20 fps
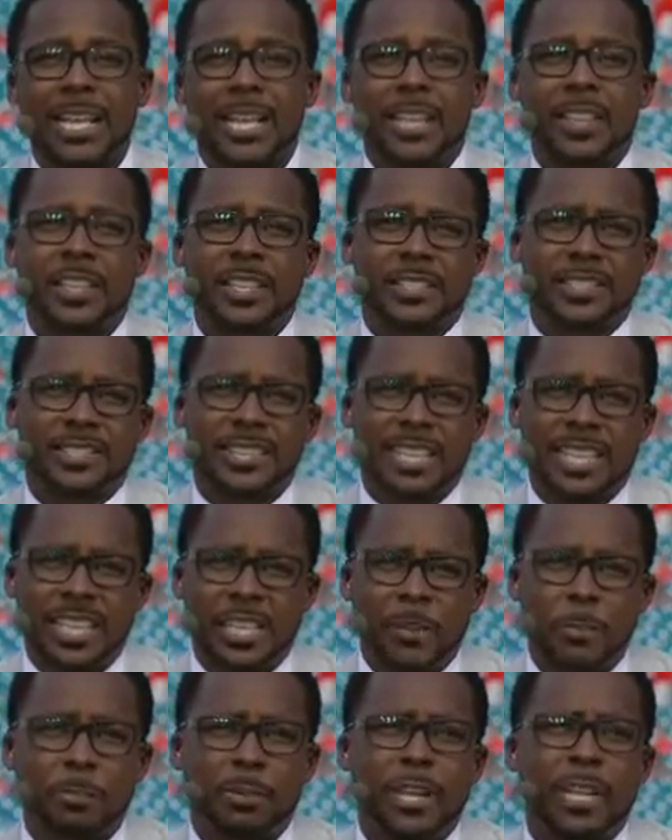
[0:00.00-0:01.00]
Now, this is a
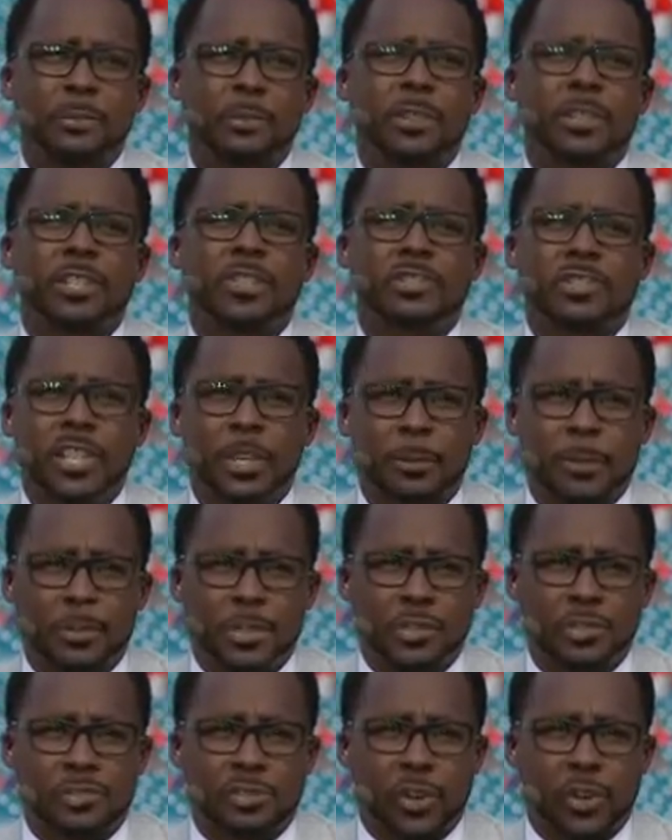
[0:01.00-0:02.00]
kid who plays with a chip
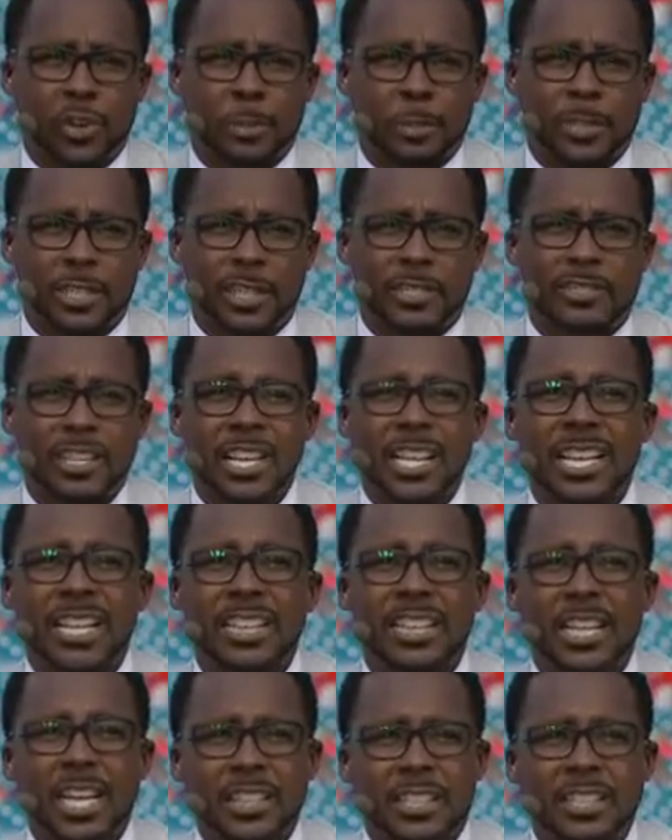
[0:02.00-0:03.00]
on his shoulder because
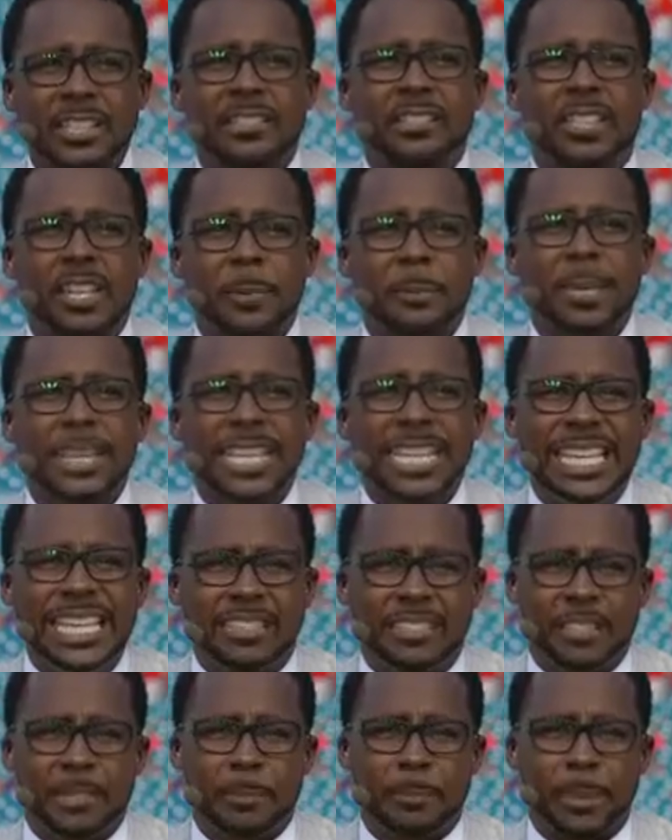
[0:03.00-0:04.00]
nothing has come
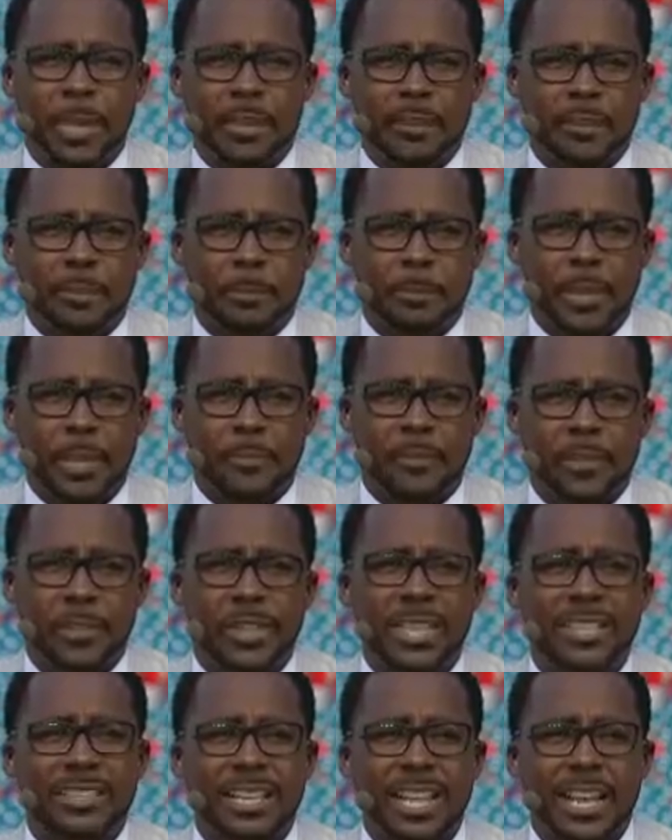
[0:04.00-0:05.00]
easy to Baker Mayfield.
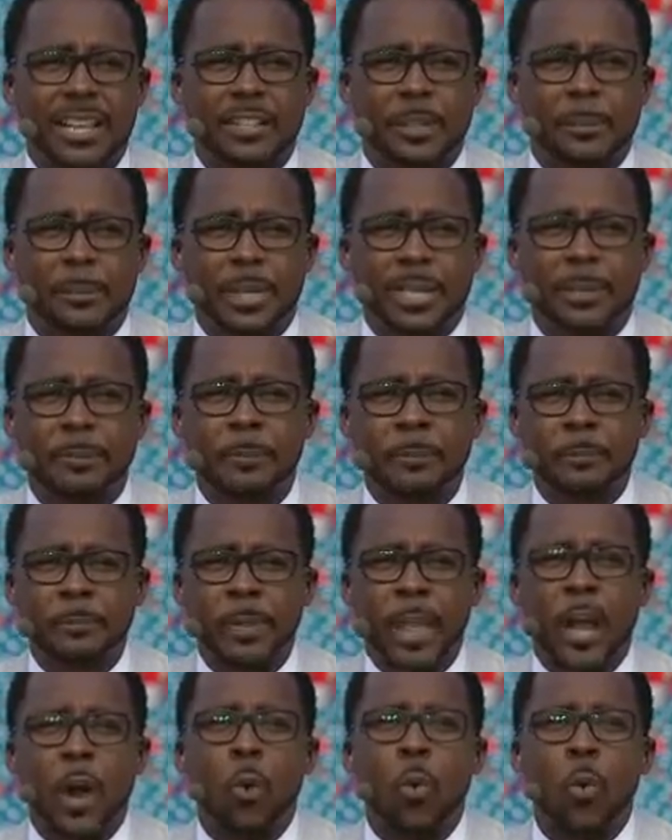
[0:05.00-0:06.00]
He's had to be
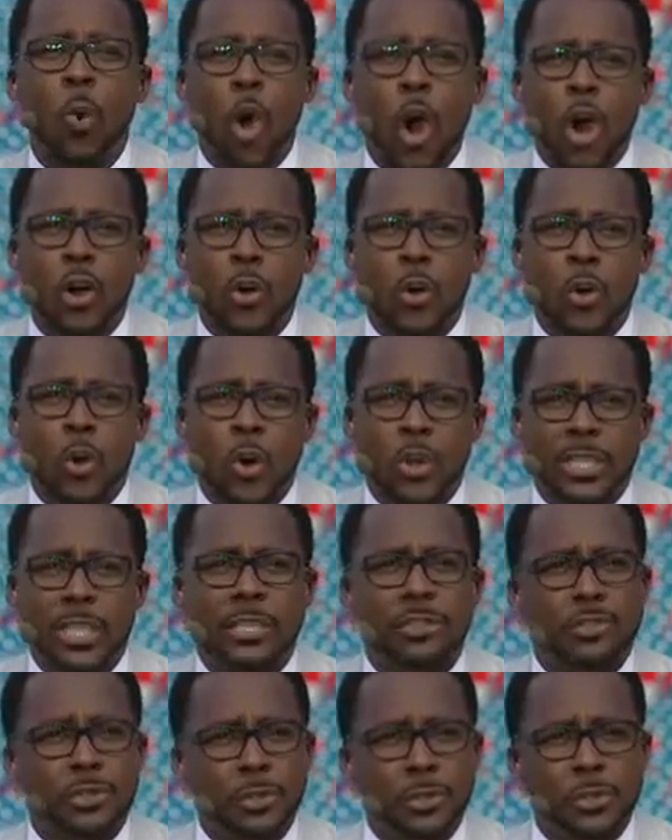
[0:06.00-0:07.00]
a walk-on
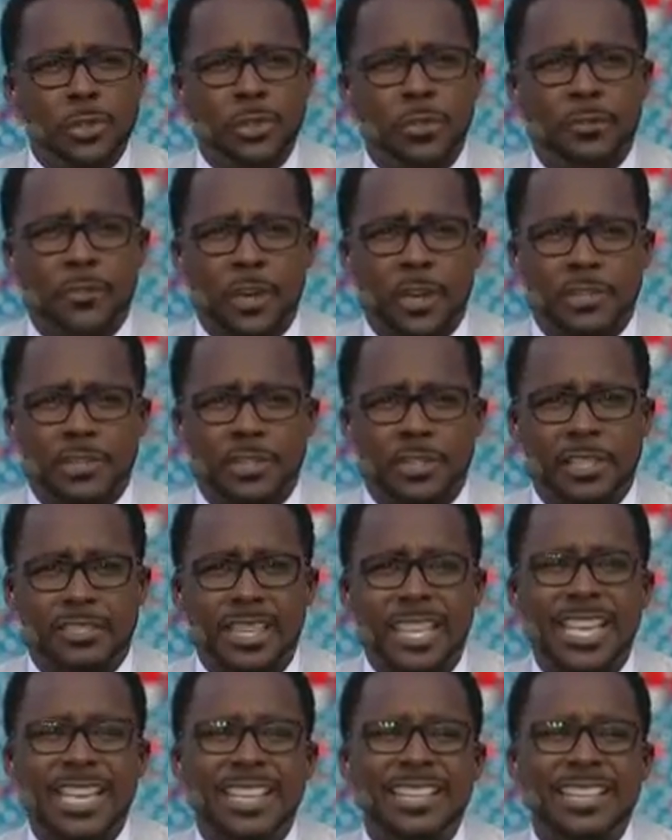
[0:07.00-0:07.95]
at 2 universities.